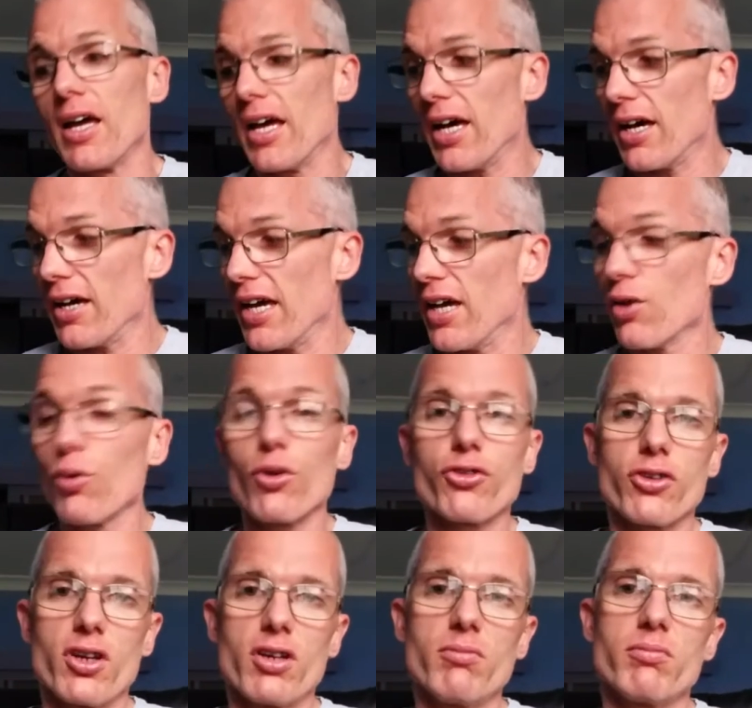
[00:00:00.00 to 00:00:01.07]
And
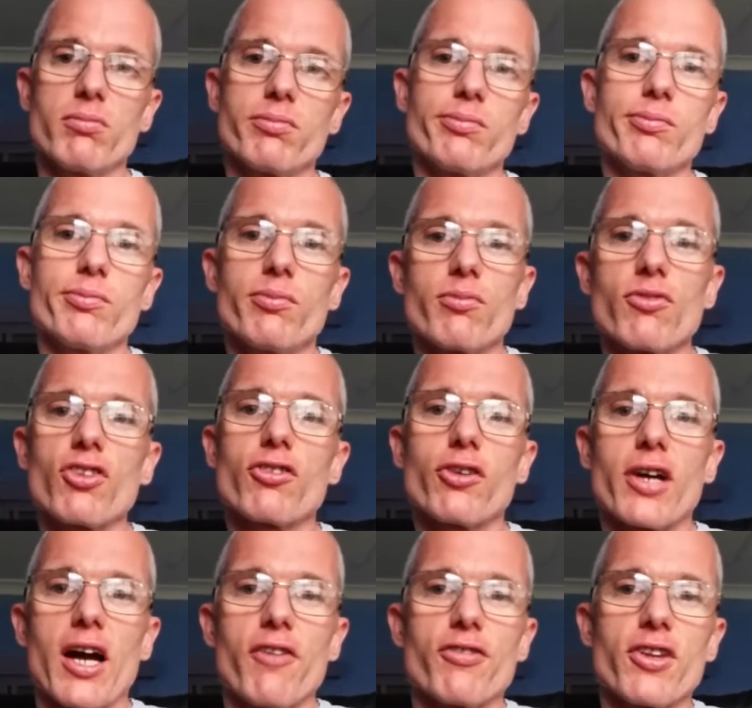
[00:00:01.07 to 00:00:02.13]
also, just
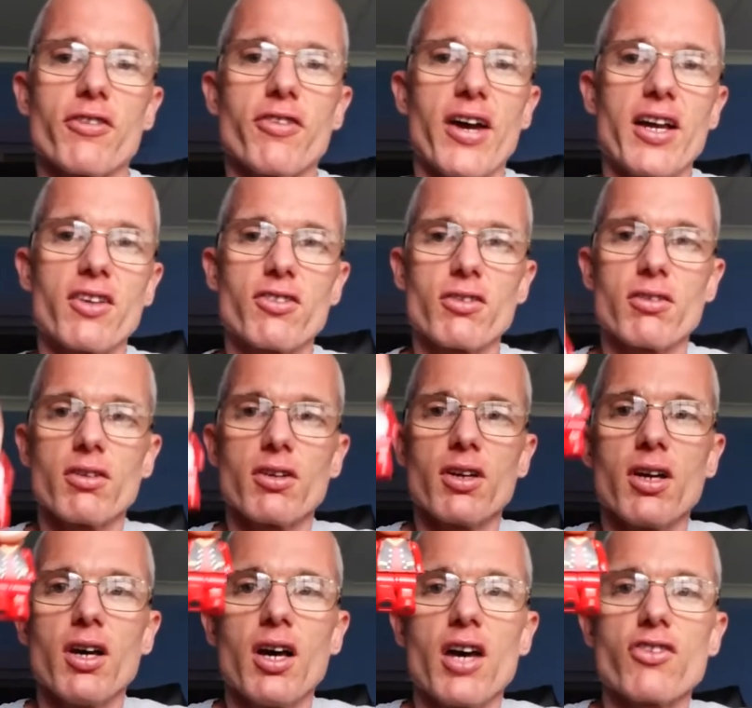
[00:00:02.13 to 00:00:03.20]
look out for the fakes.
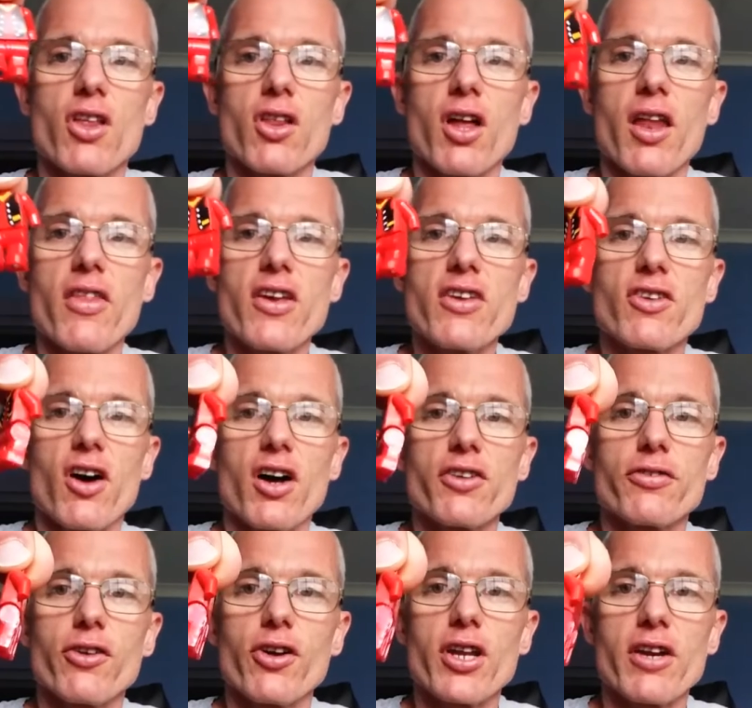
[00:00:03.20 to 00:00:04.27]
There's a lot of these guys
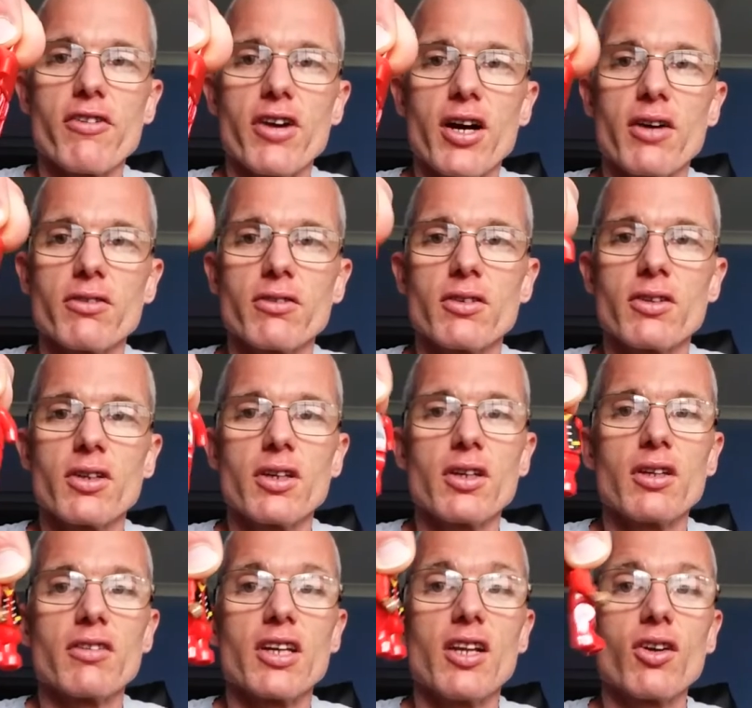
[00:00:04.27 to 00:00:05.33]
floating around.
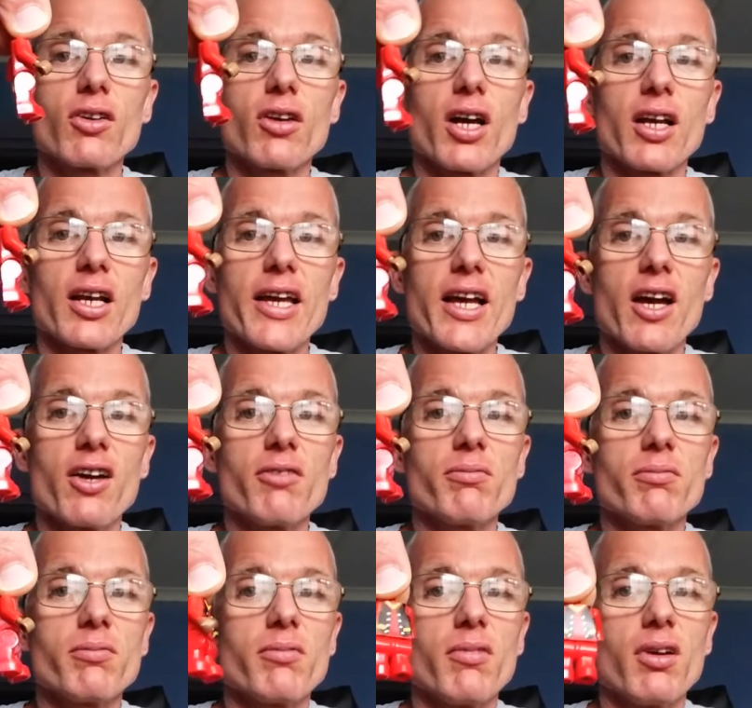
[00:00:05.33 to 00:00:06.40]
They look like
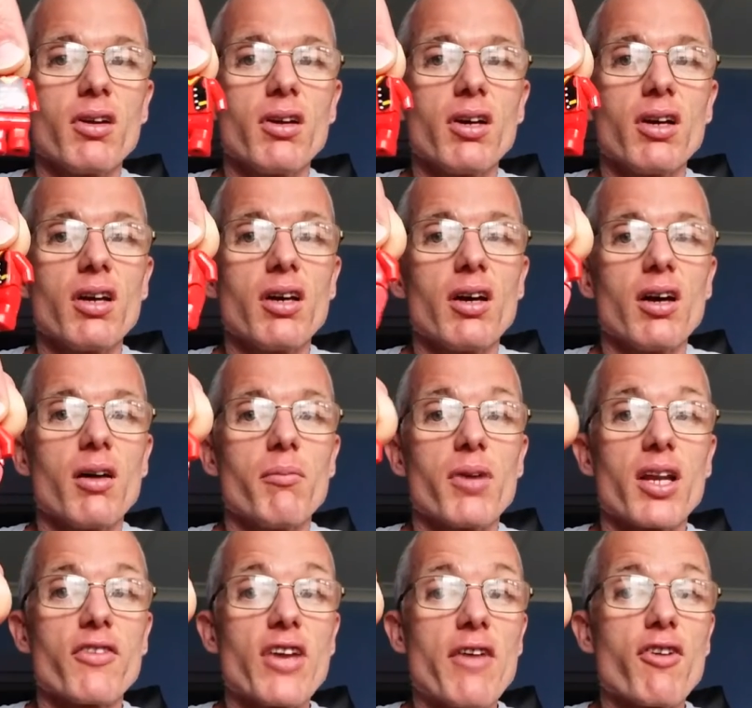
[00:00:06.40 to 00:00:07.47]
Lego, but
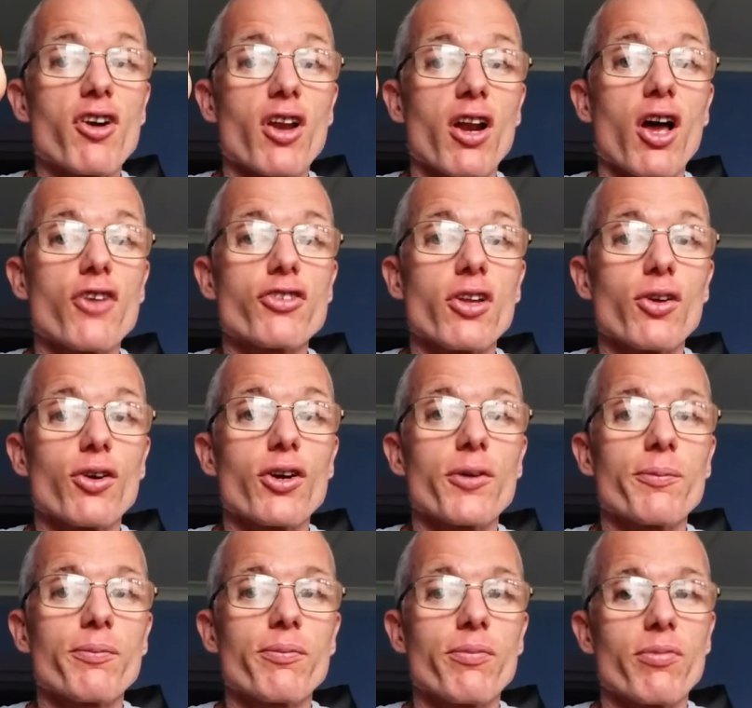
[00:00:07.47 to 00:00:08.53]
if you have a good closer look,
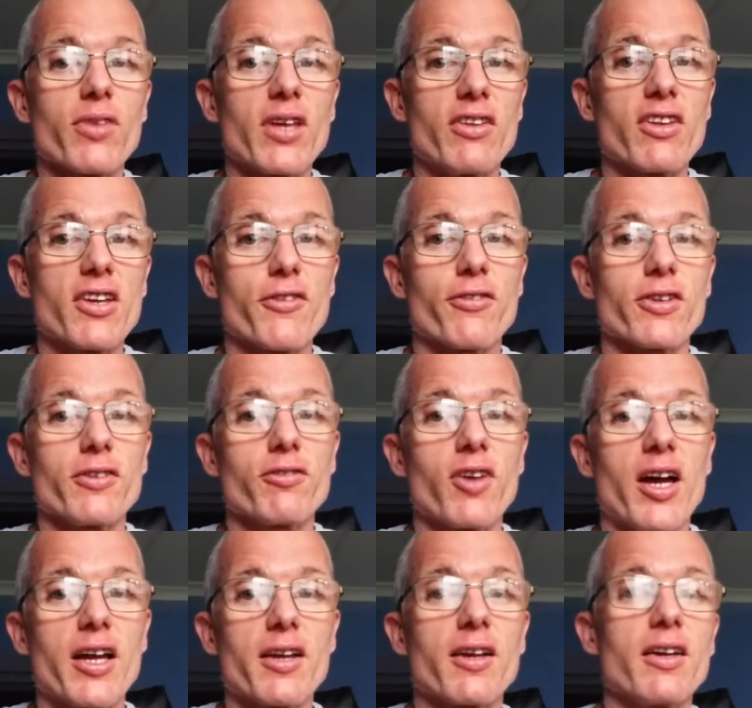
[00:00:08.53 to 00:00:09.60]
then they're definitely
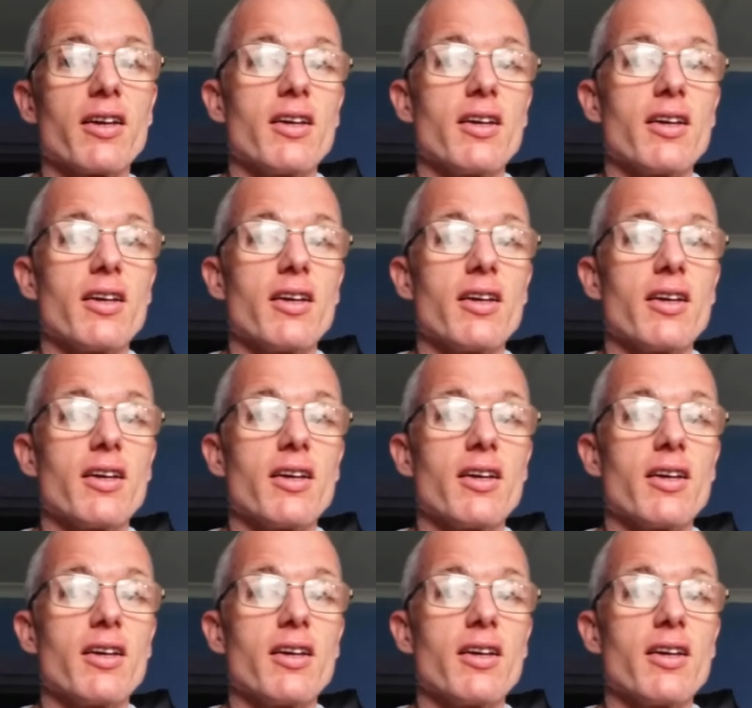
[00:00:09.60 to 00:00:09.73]
fake.